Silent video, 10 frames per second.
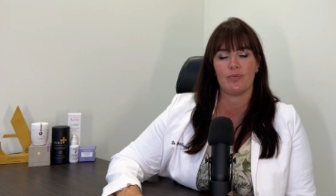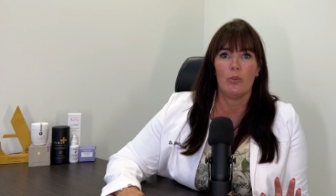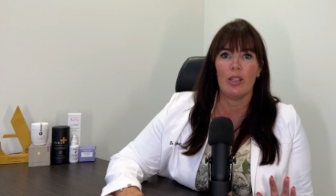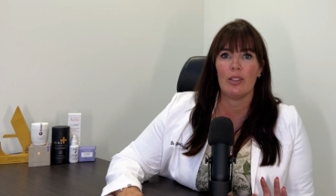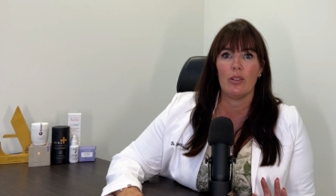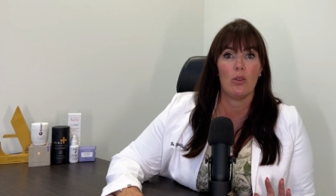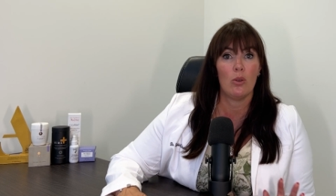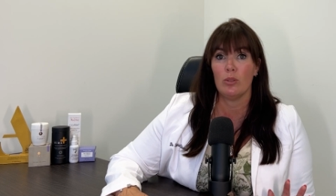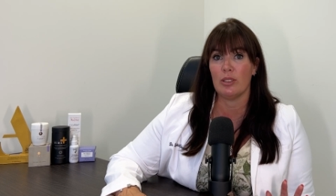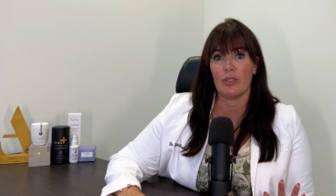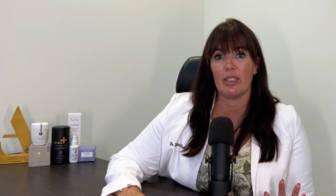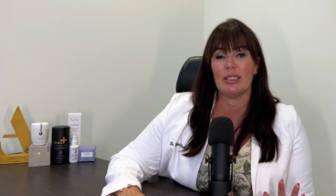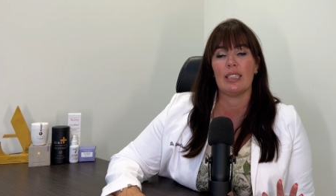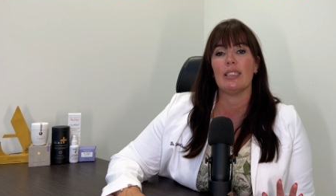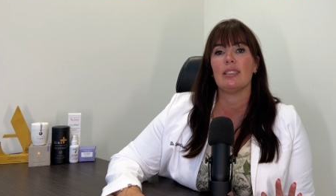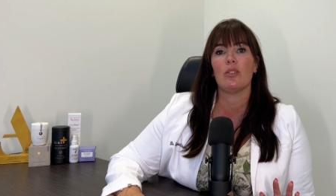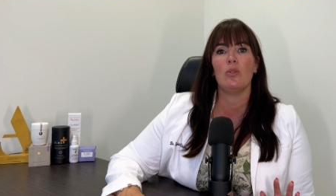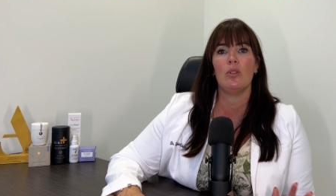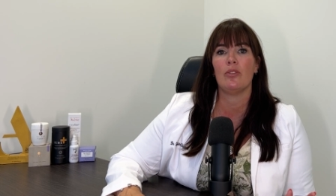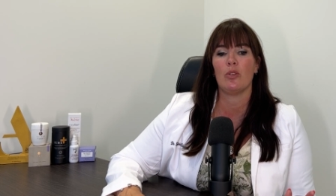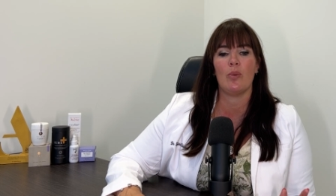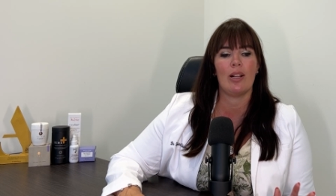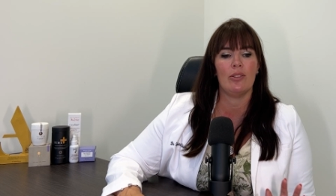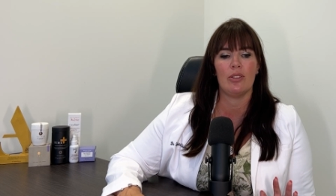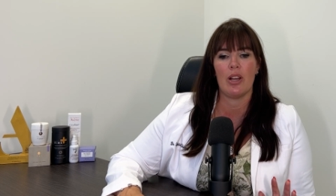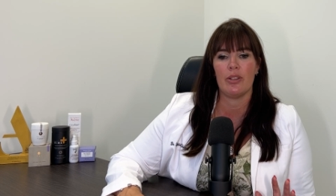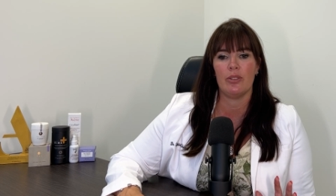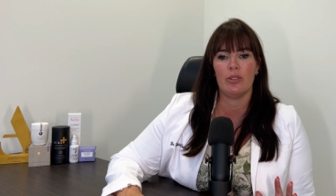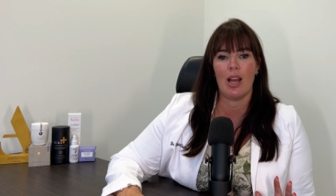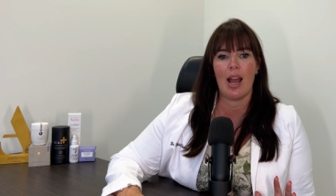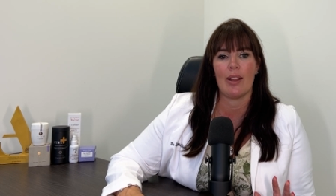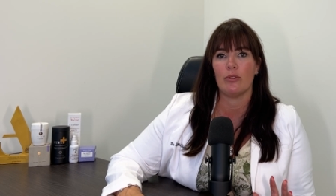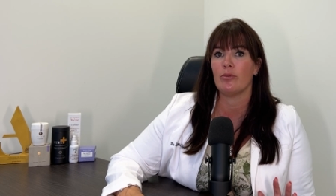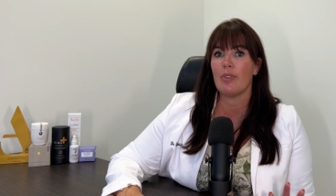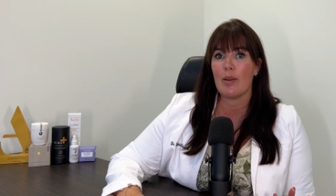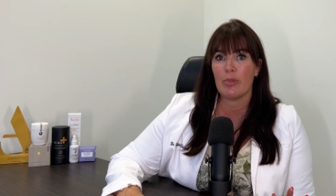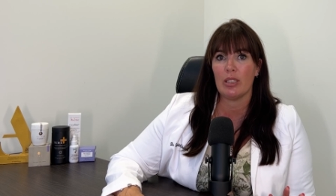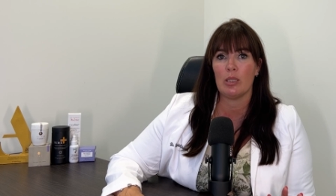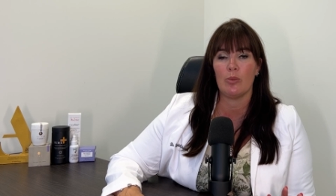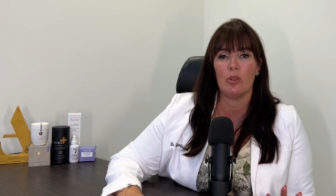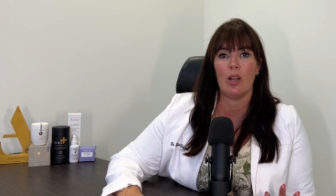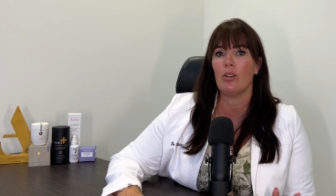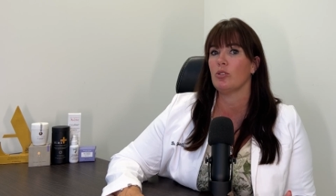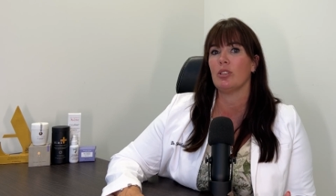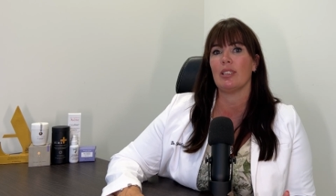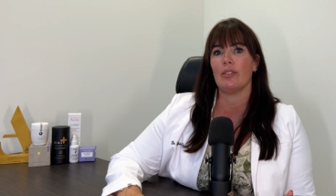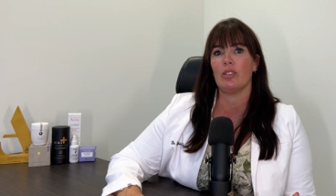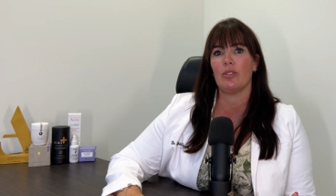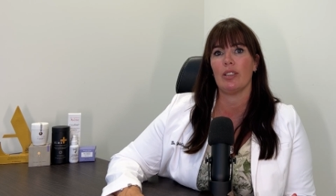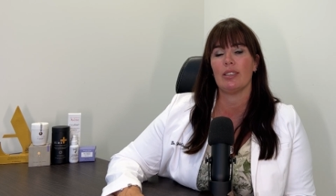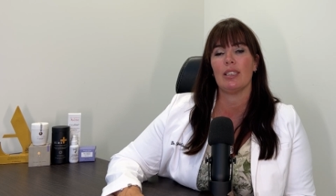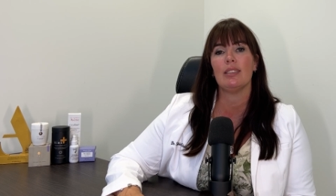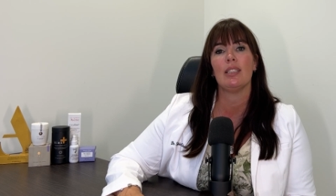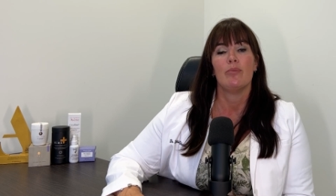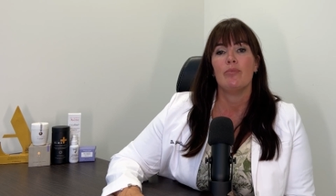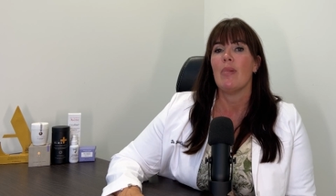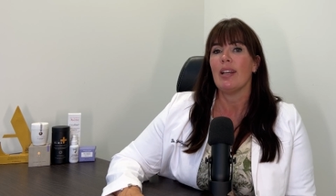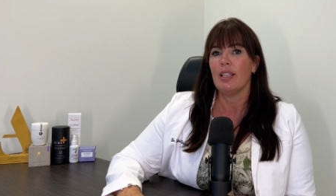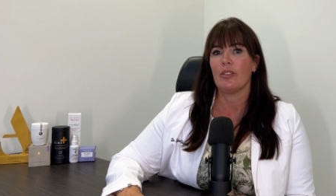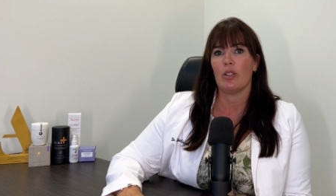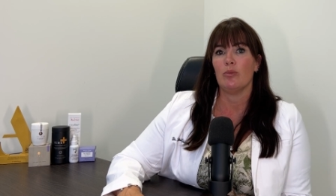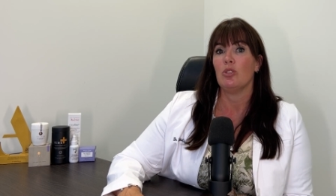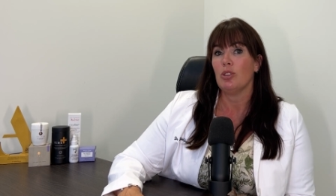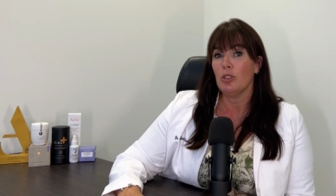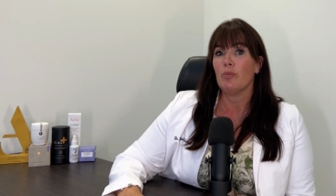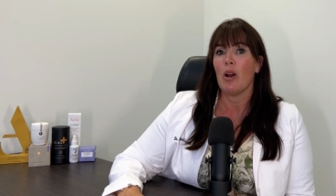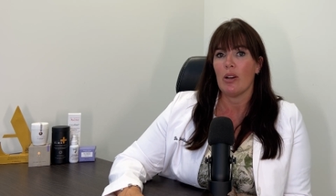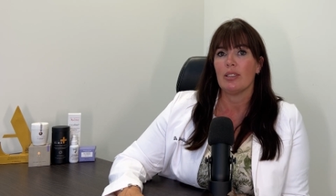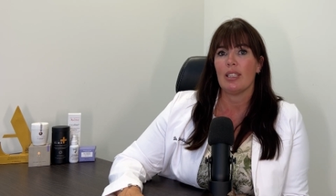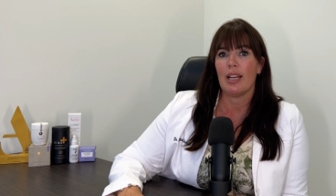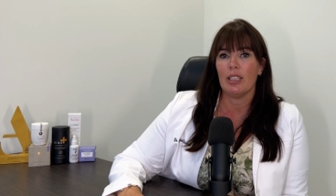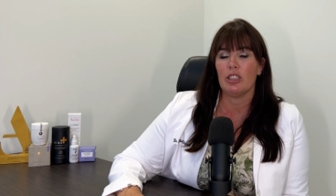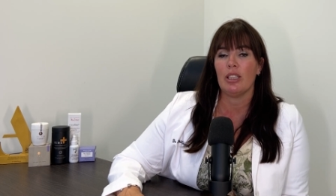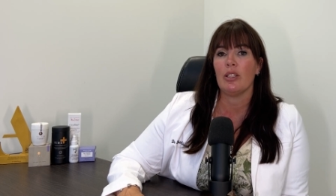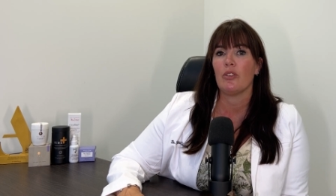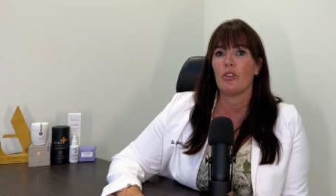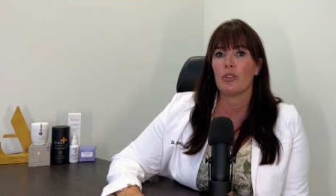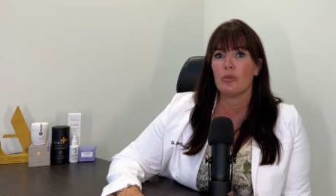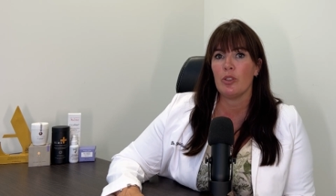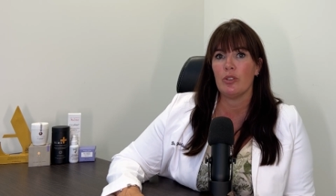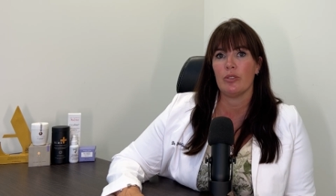With all devices, all of the well-known and reputable ultrasound devices, many of them do pass energy through the